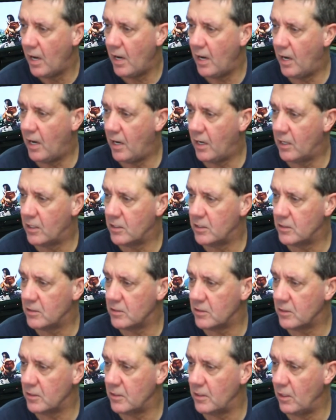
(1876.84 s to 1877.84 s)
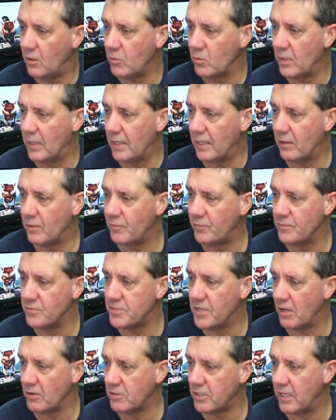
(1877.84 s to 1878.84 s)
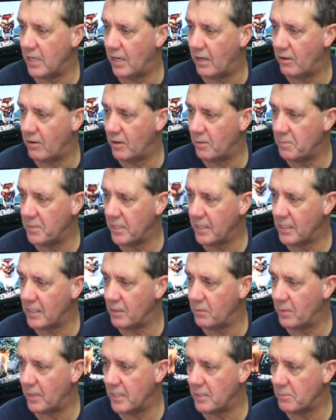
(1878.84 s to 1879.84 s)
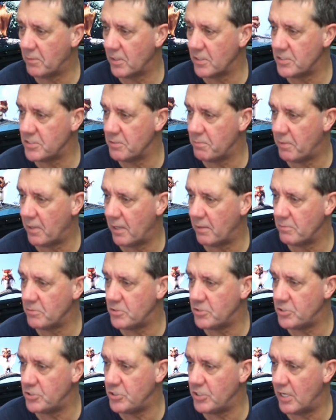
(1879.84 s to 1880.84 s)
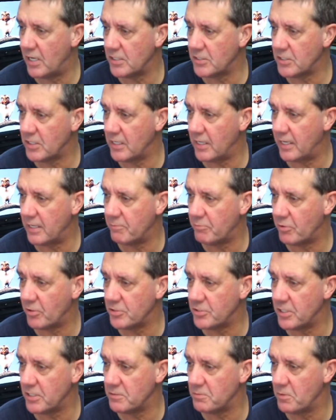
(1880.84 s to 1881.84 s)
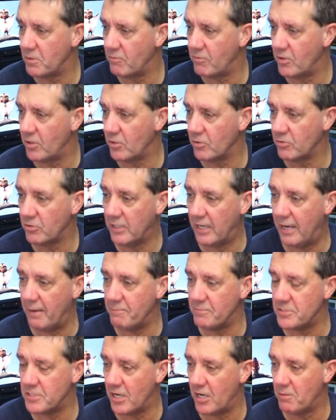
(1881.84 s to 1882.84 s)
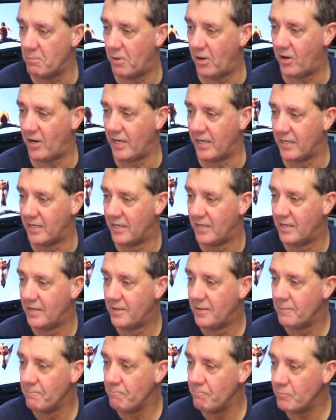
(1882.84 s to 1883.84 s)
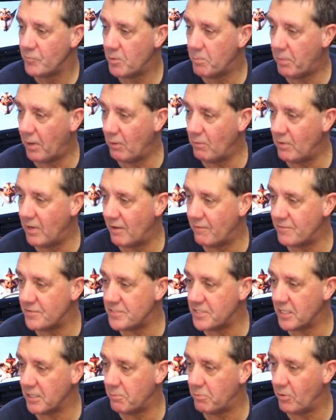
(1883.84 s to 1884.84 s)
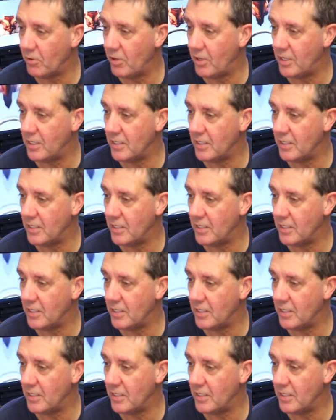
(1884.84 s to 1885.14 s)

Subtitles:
Oh, hello from Tokyo. I'm eagerly waiting to monitor, but I'm just glad project is moving along. Yep, so am I. The boat left for Singapore